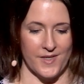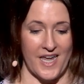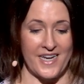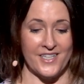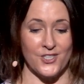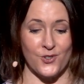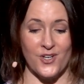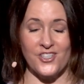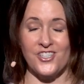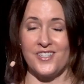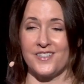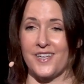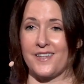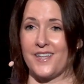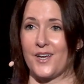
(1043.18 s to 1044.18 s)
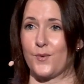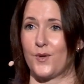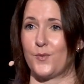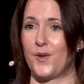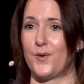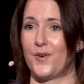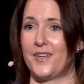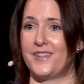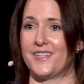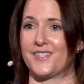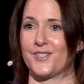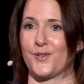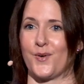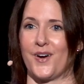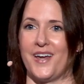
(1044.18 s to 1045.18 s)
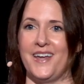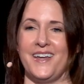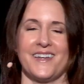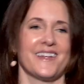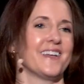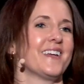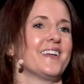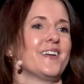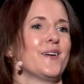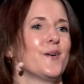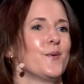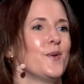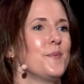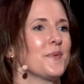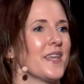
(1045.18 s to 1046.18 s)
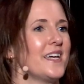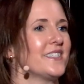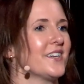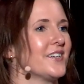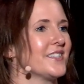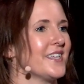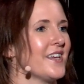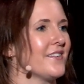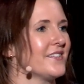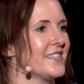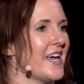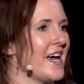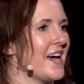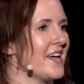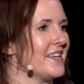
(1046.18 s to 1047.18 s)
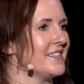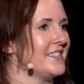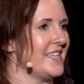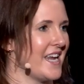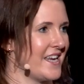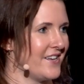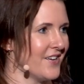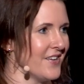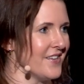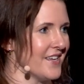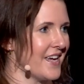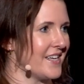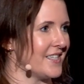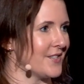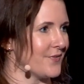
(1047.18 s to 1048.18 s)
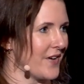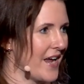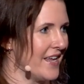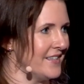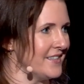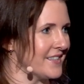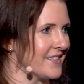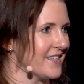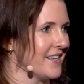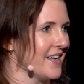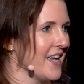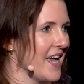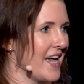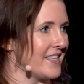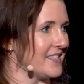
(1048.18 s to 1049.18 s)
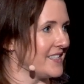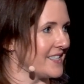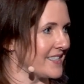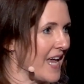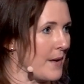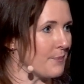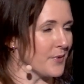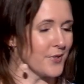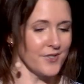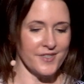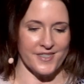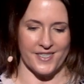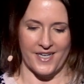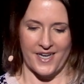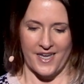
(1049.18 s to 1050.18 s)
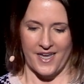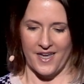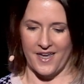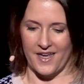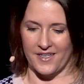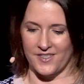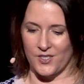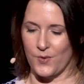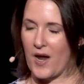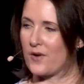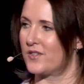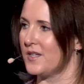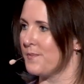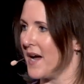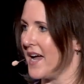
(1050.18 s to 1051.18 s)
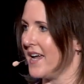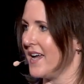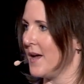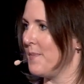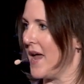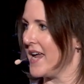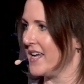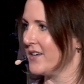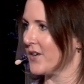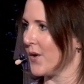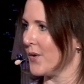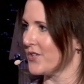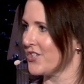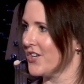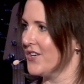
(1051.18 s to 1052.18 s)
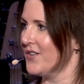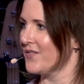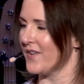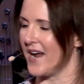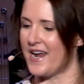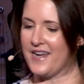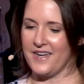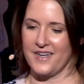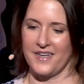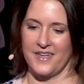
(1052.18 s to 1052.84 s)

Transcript: And as Christians, I think when we read this story, we place ourselves as Daniel and his friends, as disciples surrounded by a pagan culture, right?